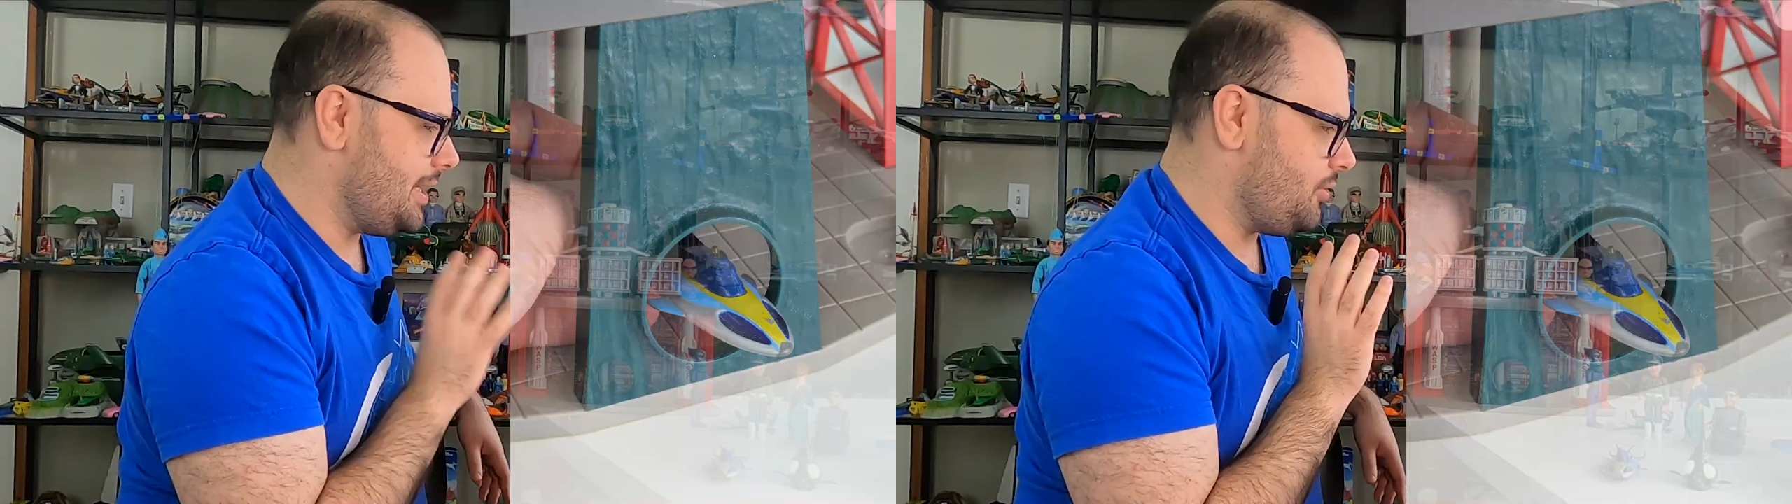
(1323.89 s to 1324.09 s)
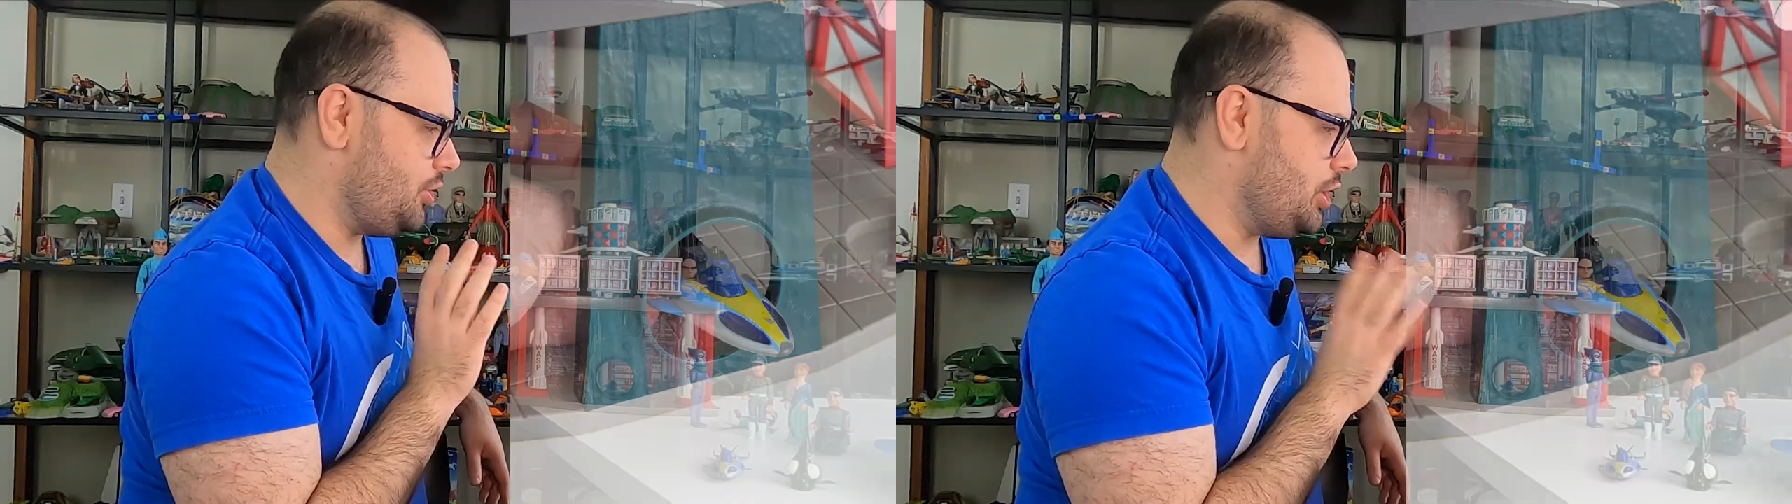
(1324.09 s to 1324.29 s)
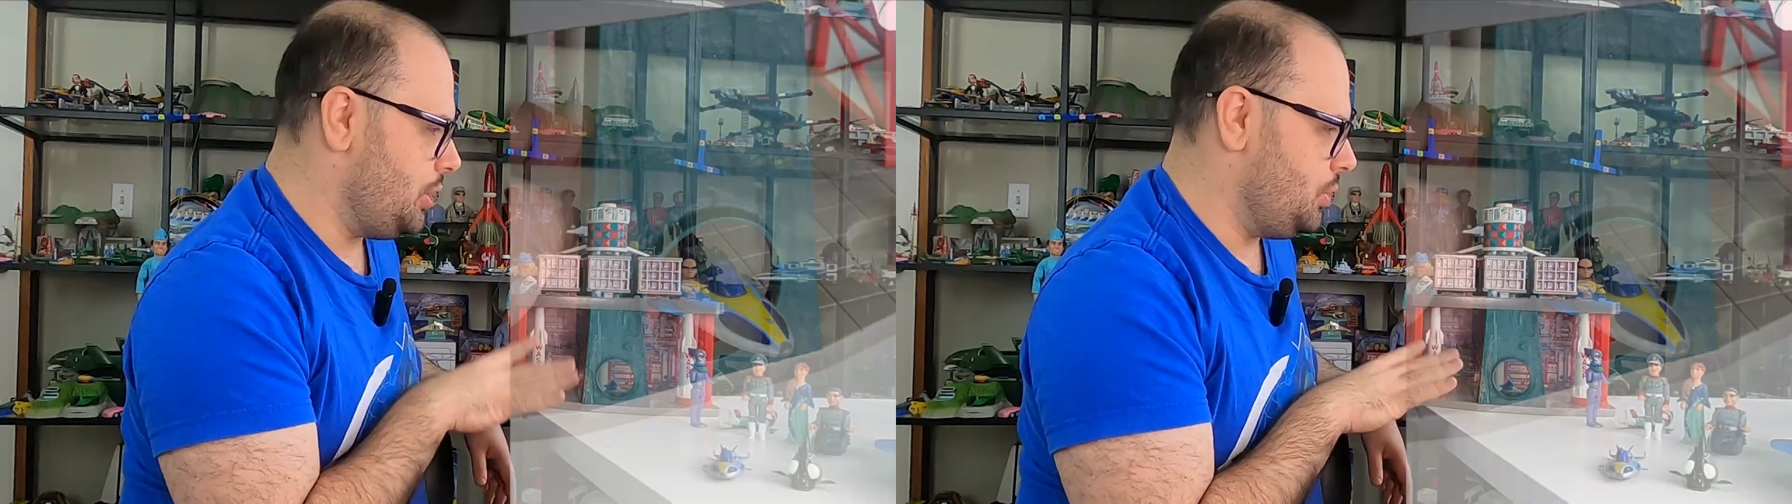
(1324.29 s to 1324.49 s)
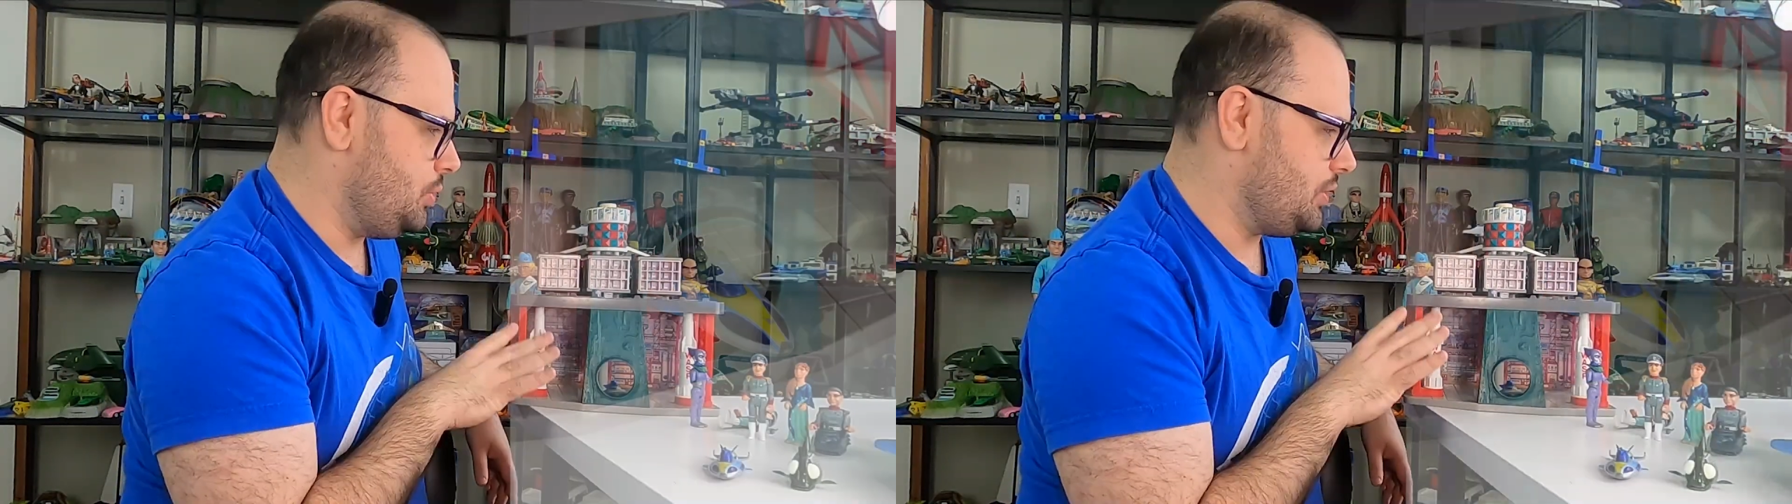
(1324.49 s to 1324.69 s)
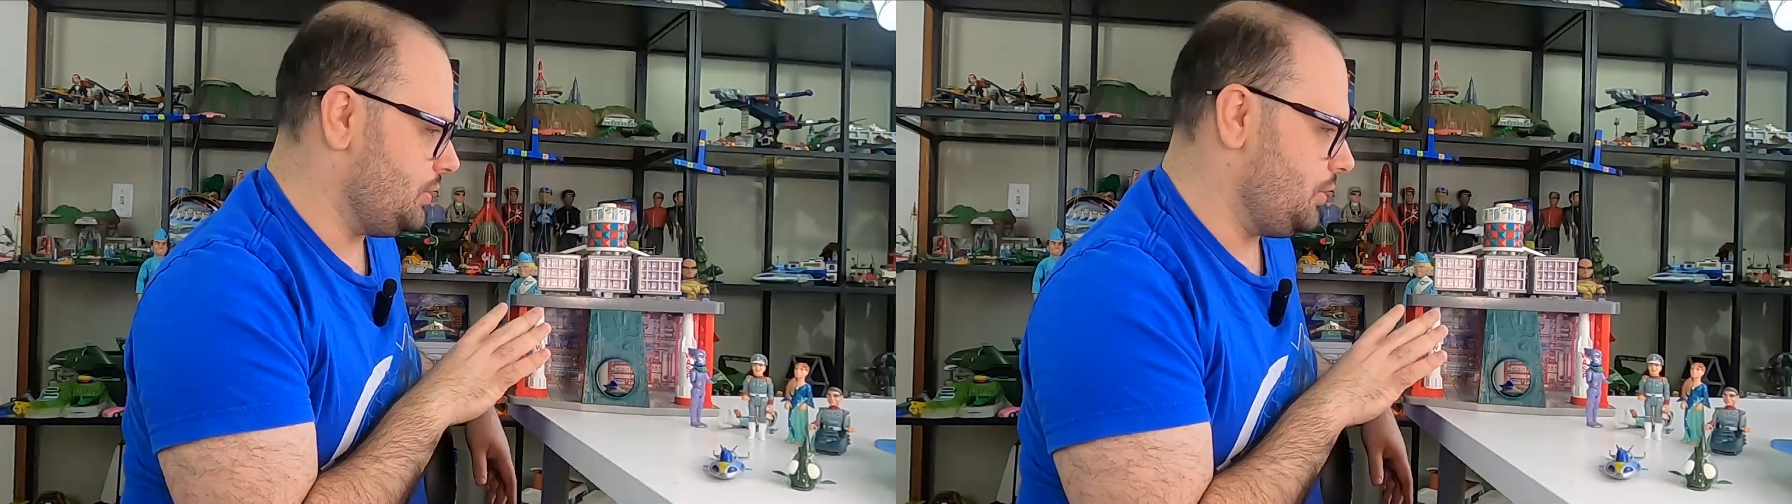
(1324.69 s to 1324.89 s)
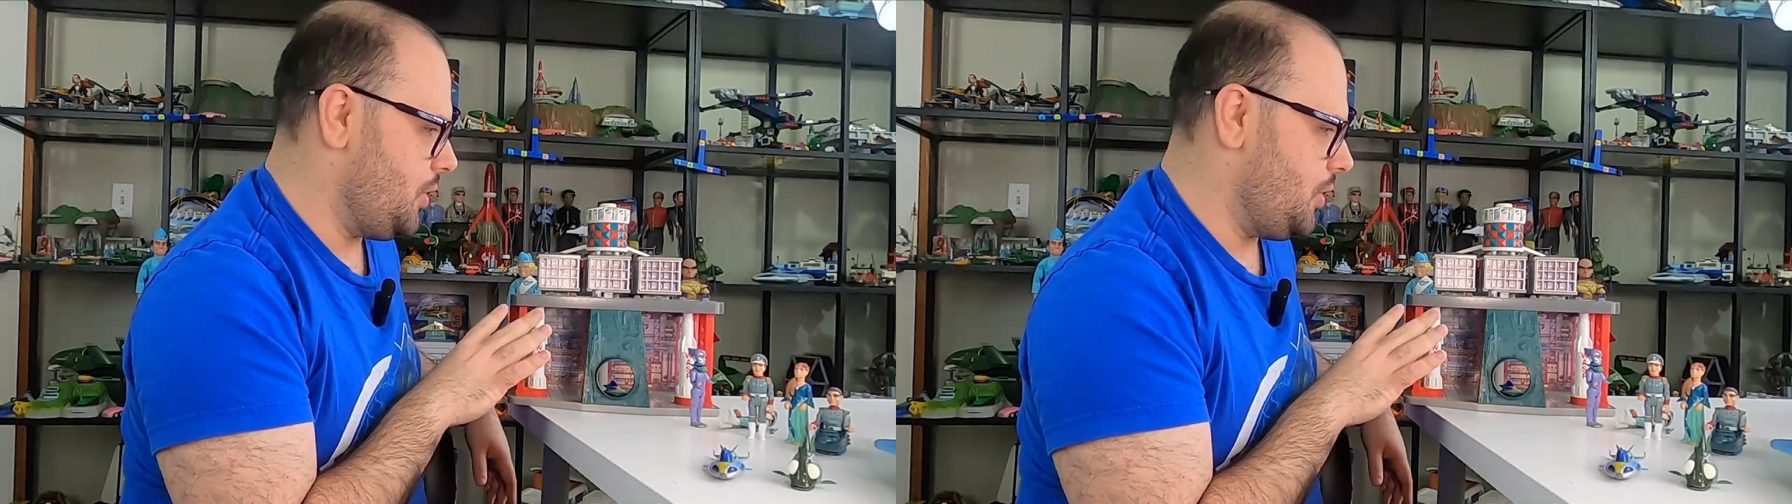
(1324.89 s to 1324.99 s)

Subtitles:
There are no sort